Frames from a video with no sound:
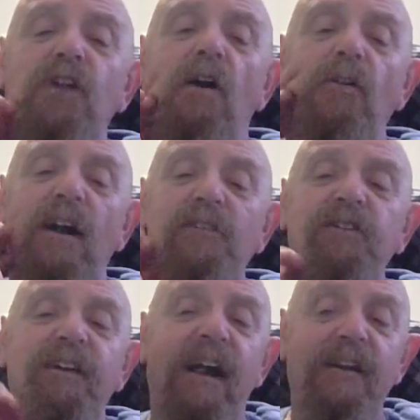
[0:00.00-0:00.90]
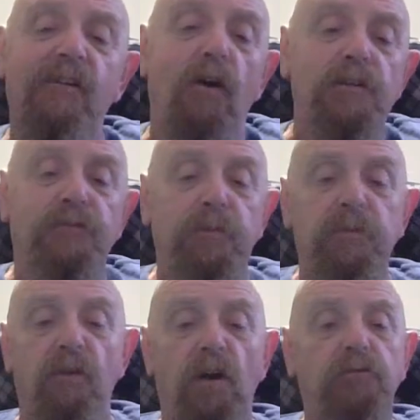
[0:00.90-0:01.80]
going on. I said, "Can I call you from
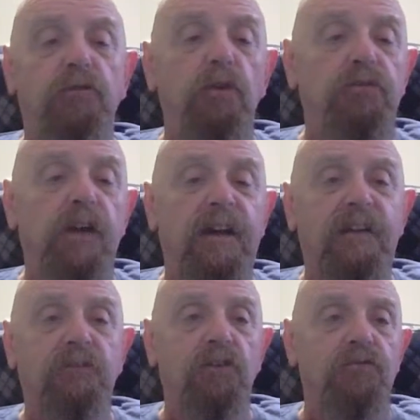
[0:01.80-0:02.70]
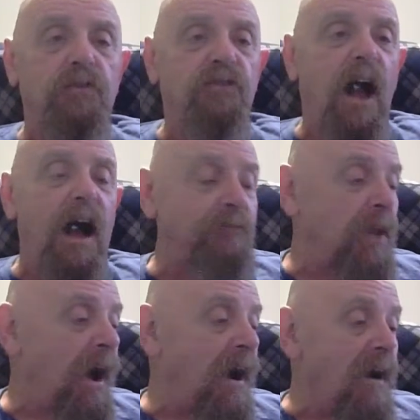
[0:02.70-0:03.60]
the road Tuesday and get this resolved?"
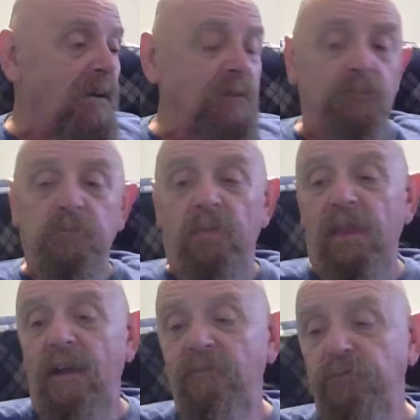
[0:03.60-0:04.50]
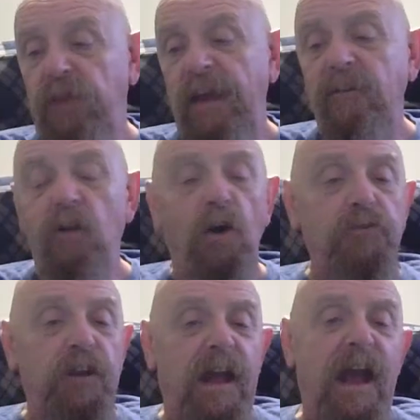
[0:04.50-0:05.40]
They
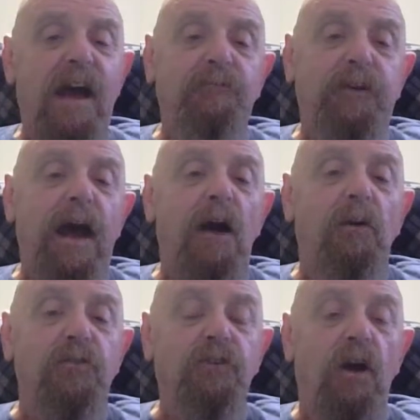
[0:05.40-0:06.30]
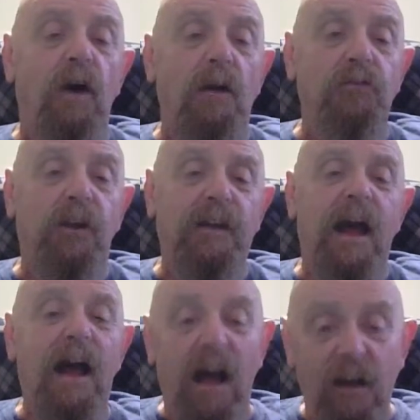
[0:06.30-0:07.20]
close in a half an hour, so I was like,
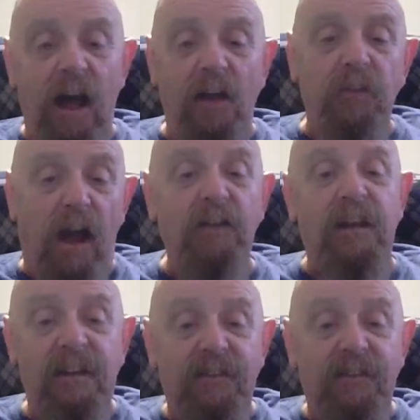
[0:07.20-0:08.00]
I'll get it